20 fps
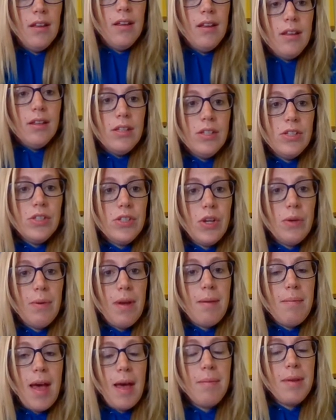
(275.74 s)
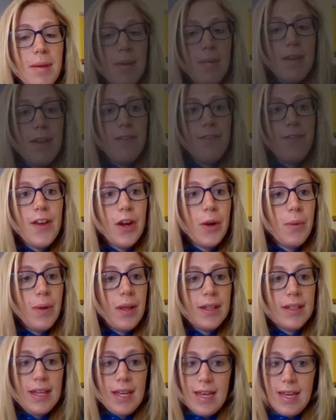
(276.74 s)
So my mom gave me a
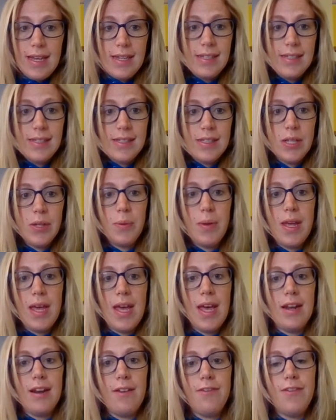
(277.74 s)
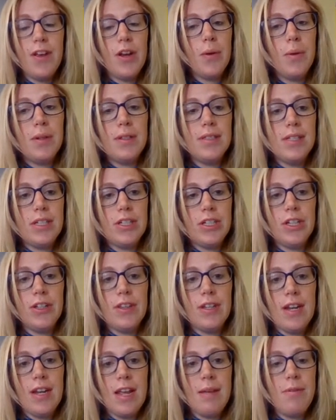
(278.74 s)
farewell kiss. We had a farewell dinner
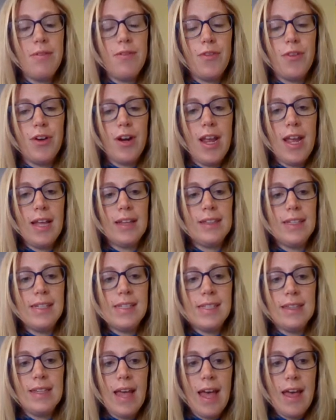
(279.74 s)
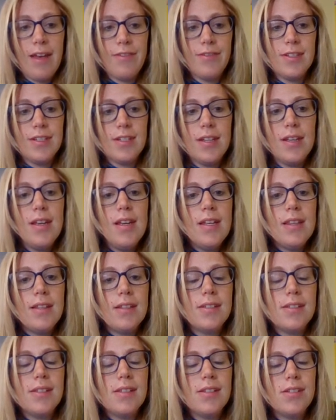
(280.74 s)
the night before Aunt Lisa left. The
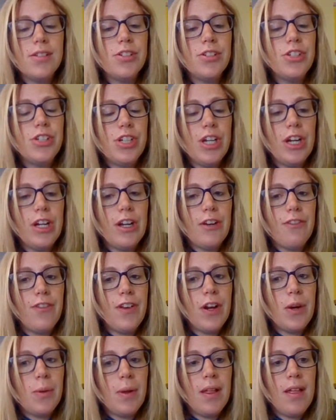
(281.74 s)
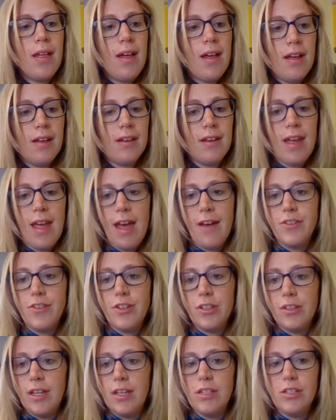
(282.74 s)
sisters shared a farewell hug
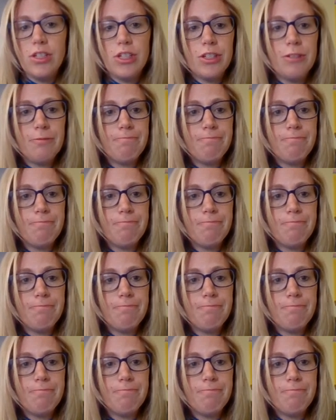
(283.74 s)
after lunch.